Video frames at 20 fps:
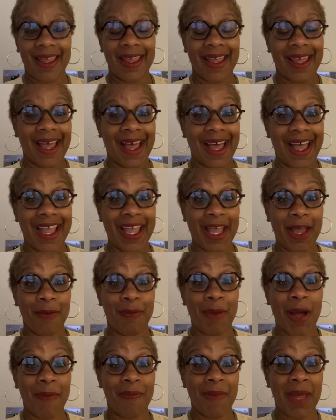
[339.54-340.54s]
I had
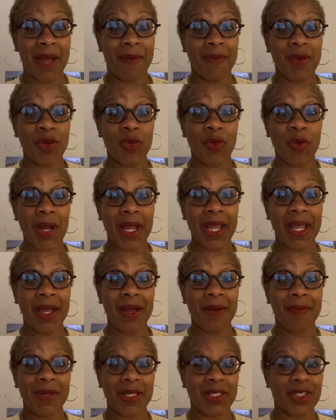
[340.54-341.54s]
my
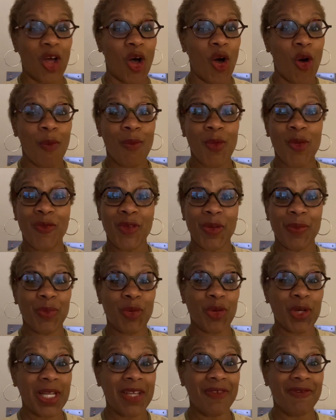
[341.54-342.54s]
mammogram. It's all moving
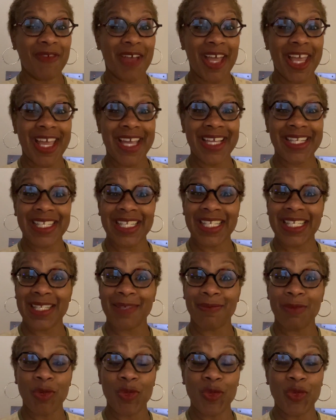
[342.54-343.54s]
pretty fast and
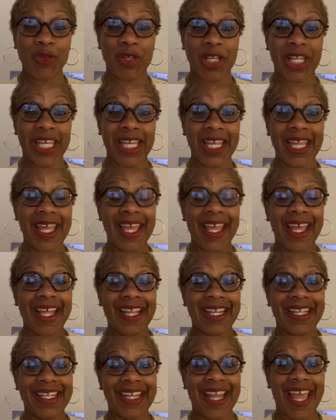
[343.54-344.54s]
smoothly.
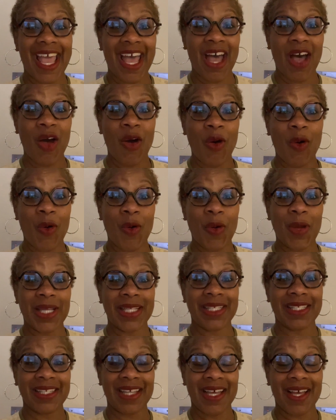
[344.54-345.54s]
Now
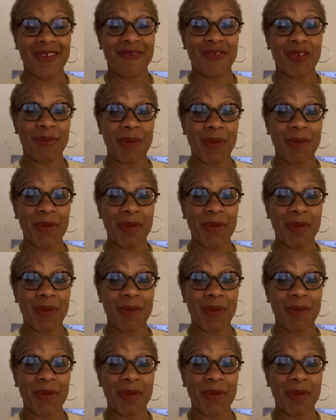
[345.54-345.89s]
it's time for my